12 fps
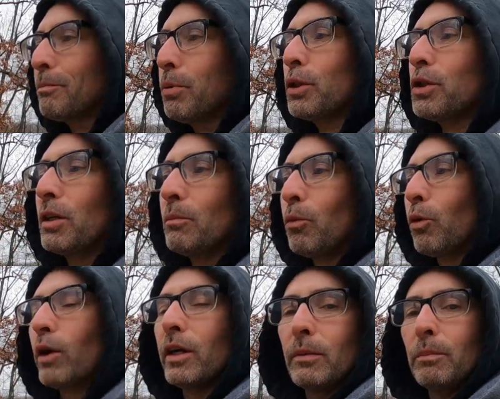puts it
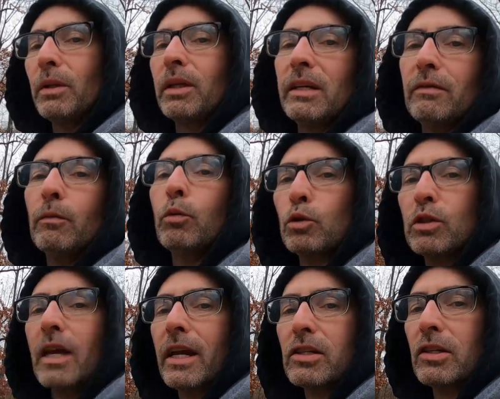more in the believable
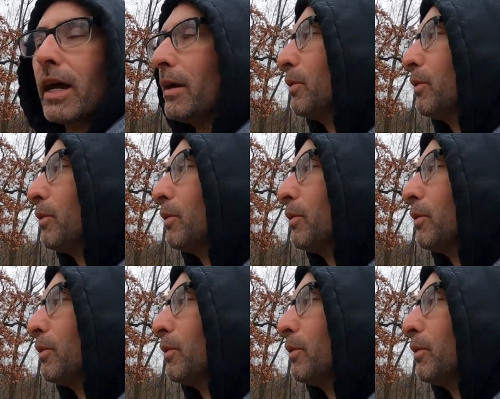section, I